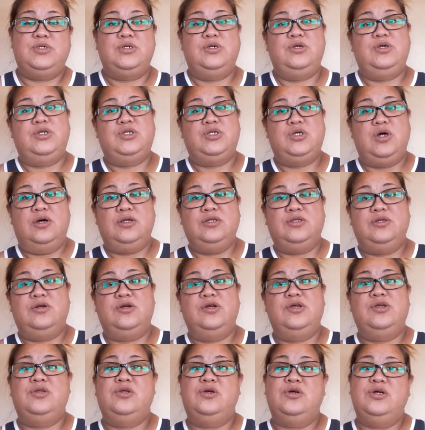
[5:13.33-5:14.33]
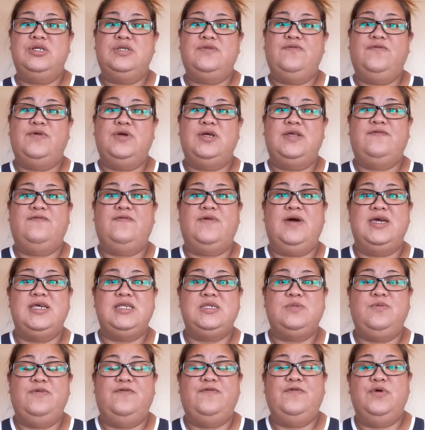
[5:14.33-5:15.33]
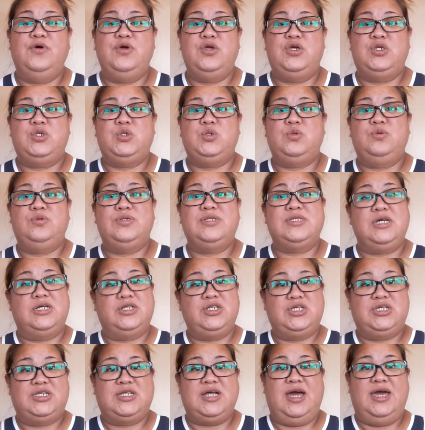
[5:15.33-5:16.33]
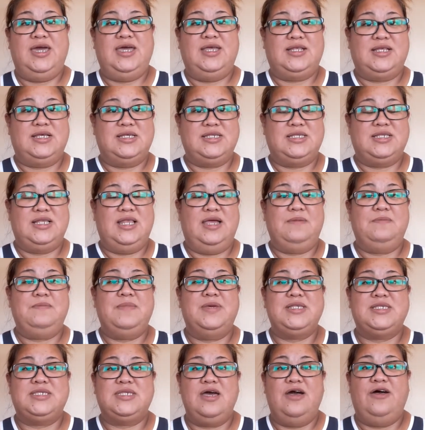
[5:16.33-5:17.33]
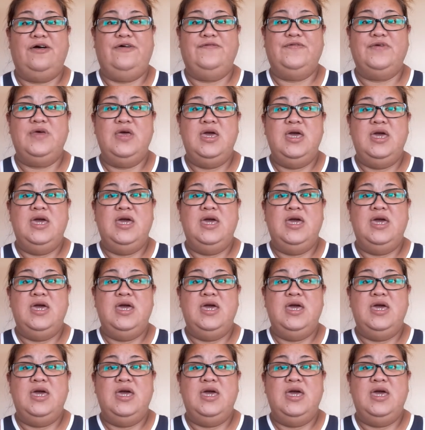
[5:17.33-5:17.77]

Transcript: or your doctor or nurse for advice before you do such diet as like myself.